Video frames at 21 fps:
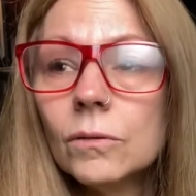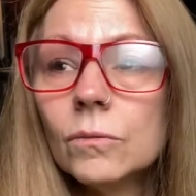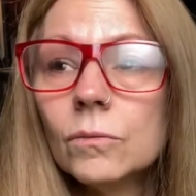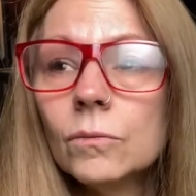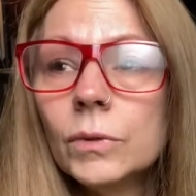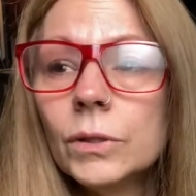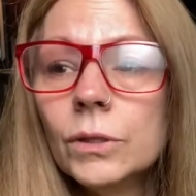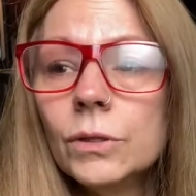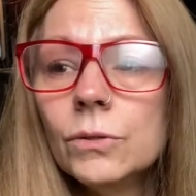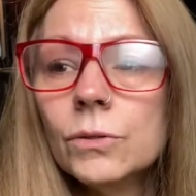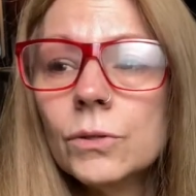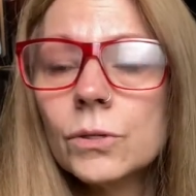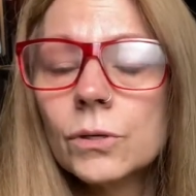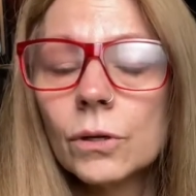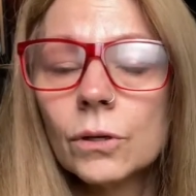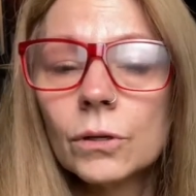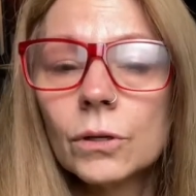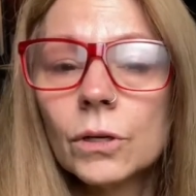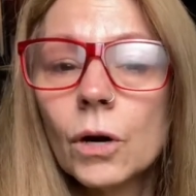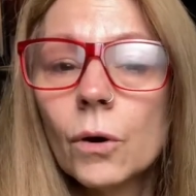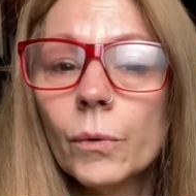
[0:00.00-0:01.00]
When you
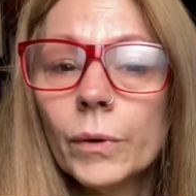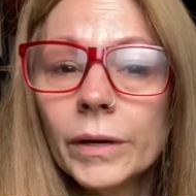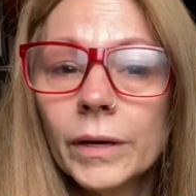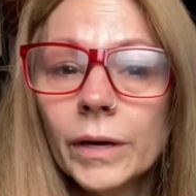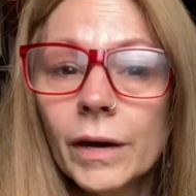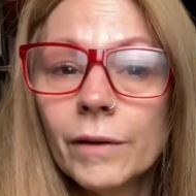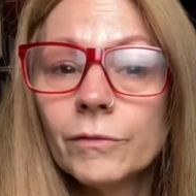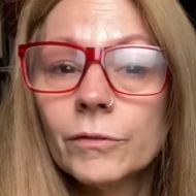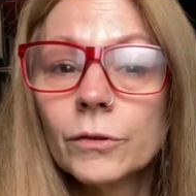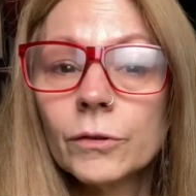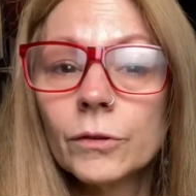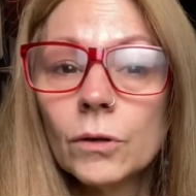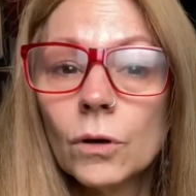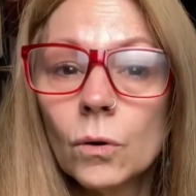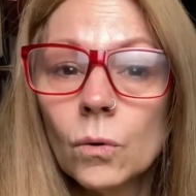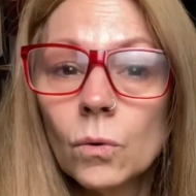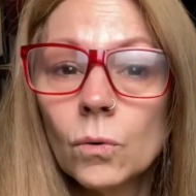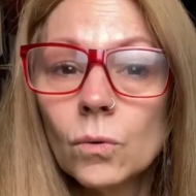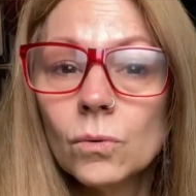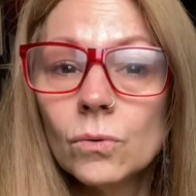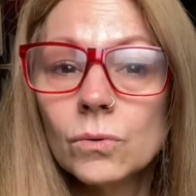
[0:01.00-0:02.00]
start going after
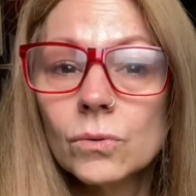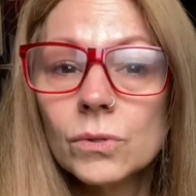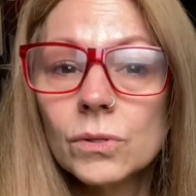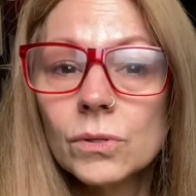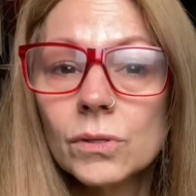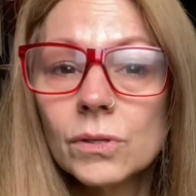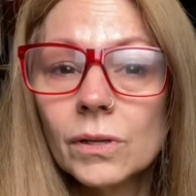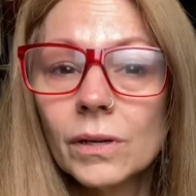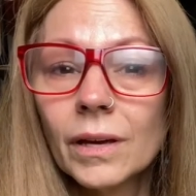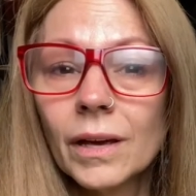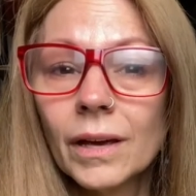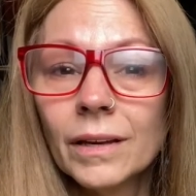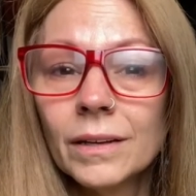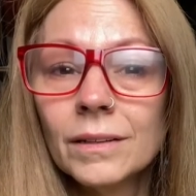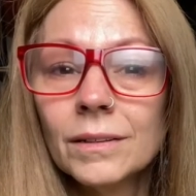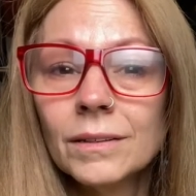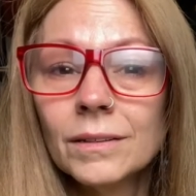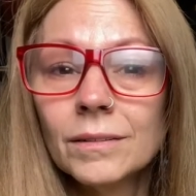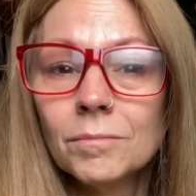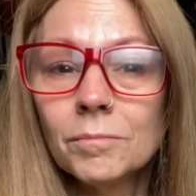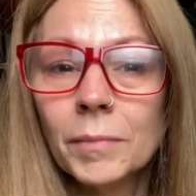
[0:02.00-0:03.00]
goals
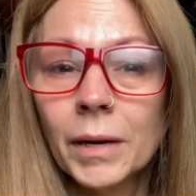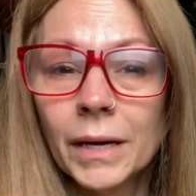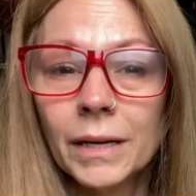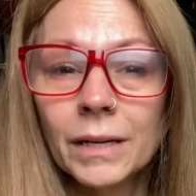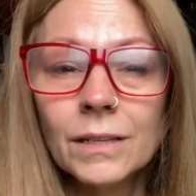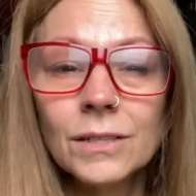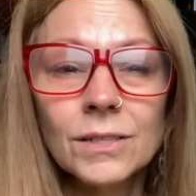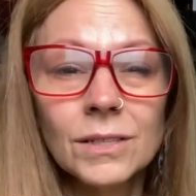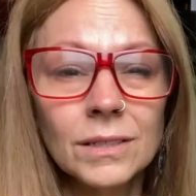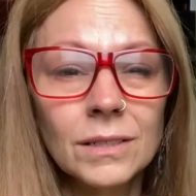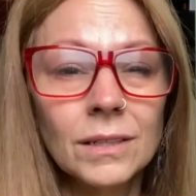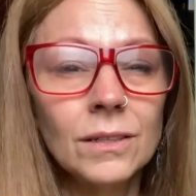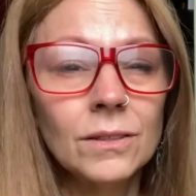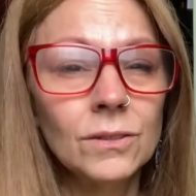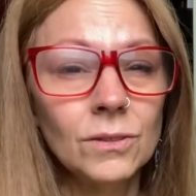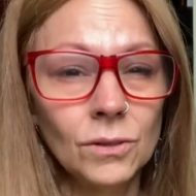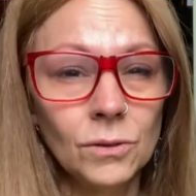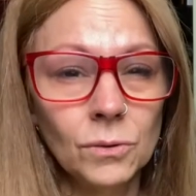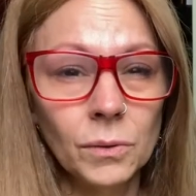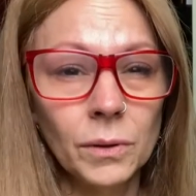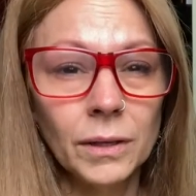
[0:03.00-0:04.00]
and managing to
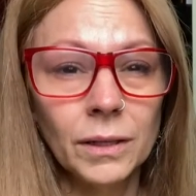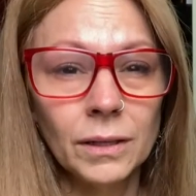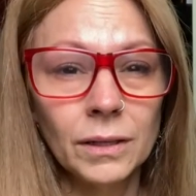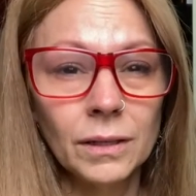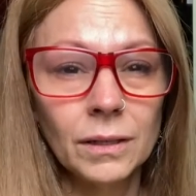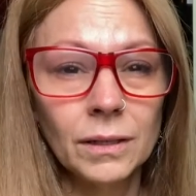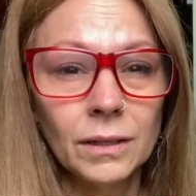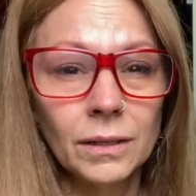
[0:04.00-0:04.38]
do it,